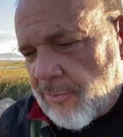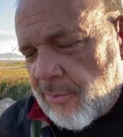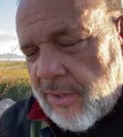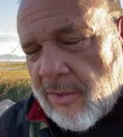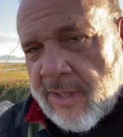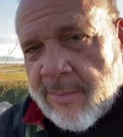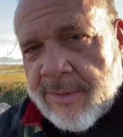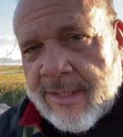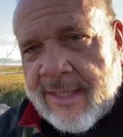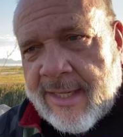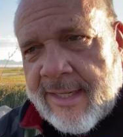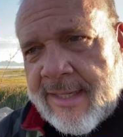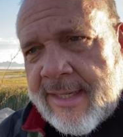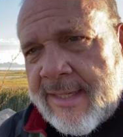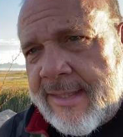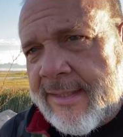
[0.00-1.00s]
we were able to
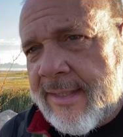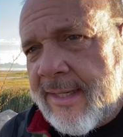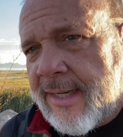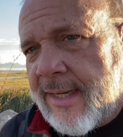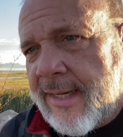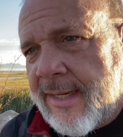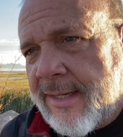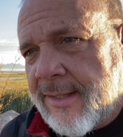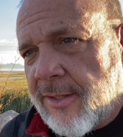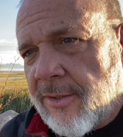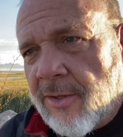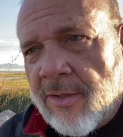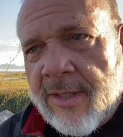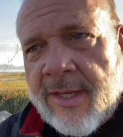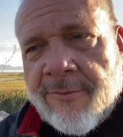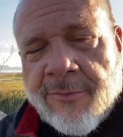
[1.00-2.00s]
get in
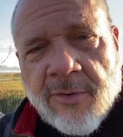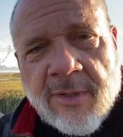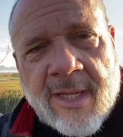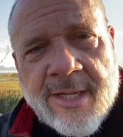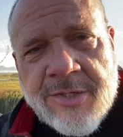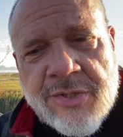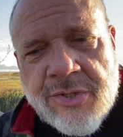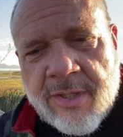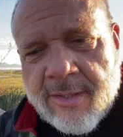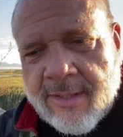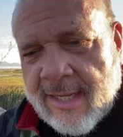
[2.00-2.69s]
early for lunch,